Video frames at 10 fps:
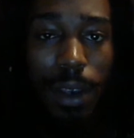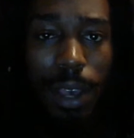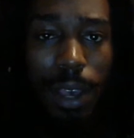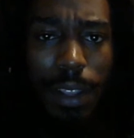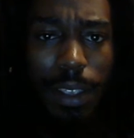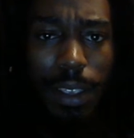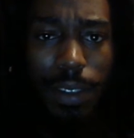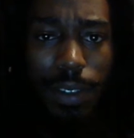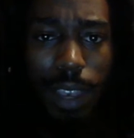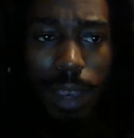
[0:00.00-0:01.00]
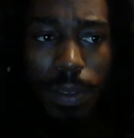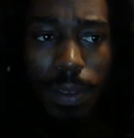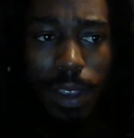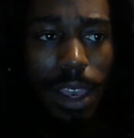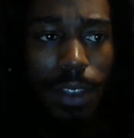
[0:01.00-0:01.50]
had these types of
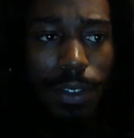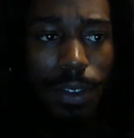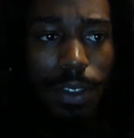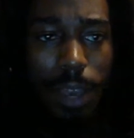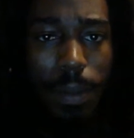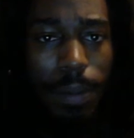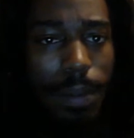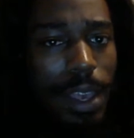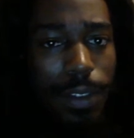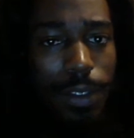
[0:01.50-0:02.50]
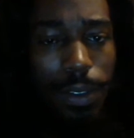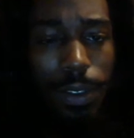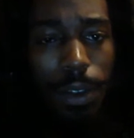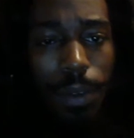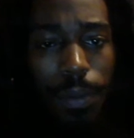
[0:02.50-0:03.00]
heads or these type of masks.
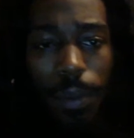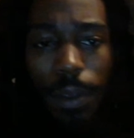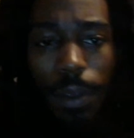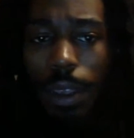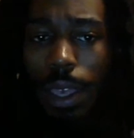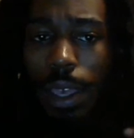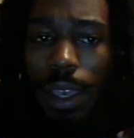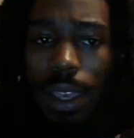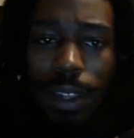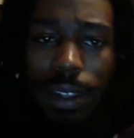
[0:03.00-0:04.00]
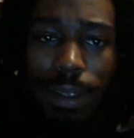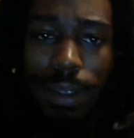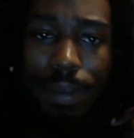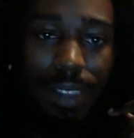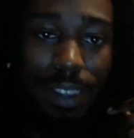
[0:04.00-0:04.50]
So, and
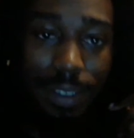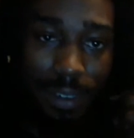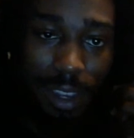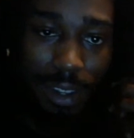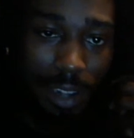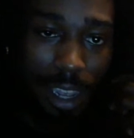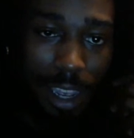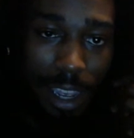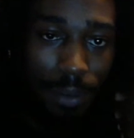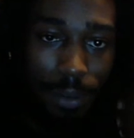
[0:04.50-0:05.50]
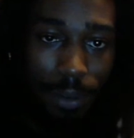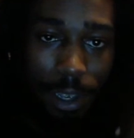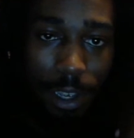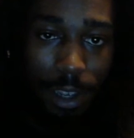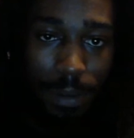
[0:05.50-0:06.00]
this is undeniable
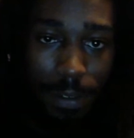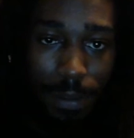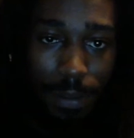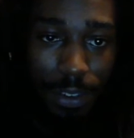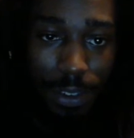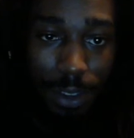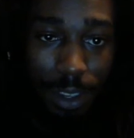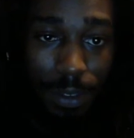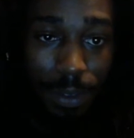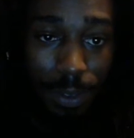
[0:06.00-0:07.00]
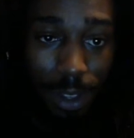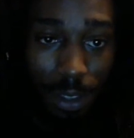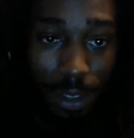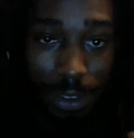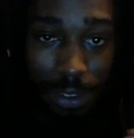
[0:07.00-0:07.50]
information. You can
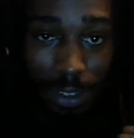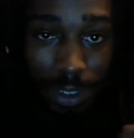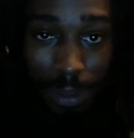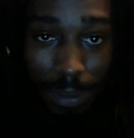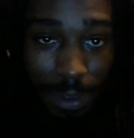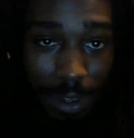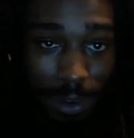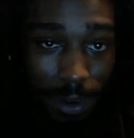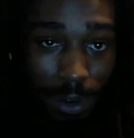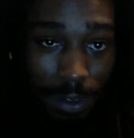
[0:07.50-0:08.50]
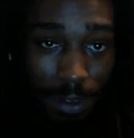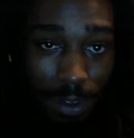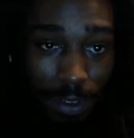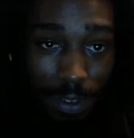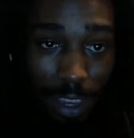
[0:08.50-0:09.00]
really search this up on your own. You
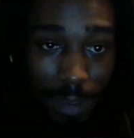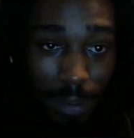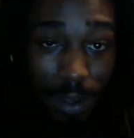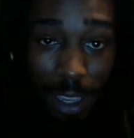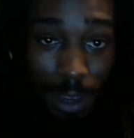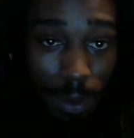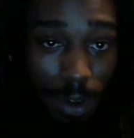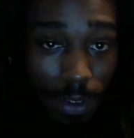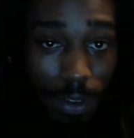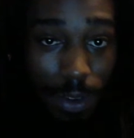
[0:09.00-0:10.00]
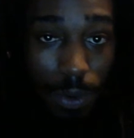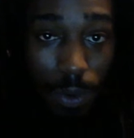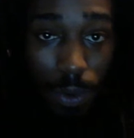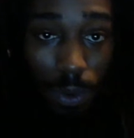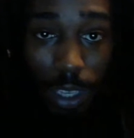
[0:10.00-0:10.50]
can just type in keywords on
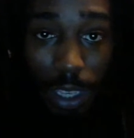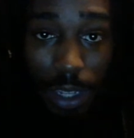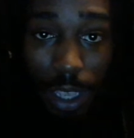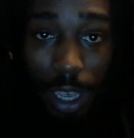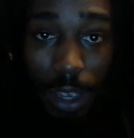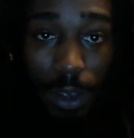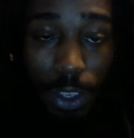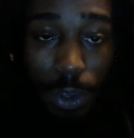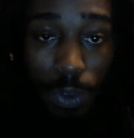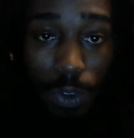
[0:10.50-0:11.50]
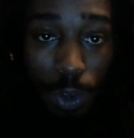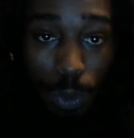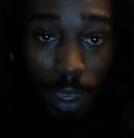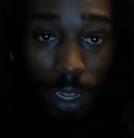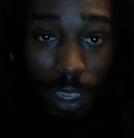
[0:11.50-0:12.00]
Google. You can
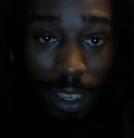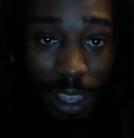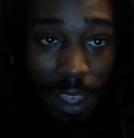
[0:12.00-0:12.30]
YouTube many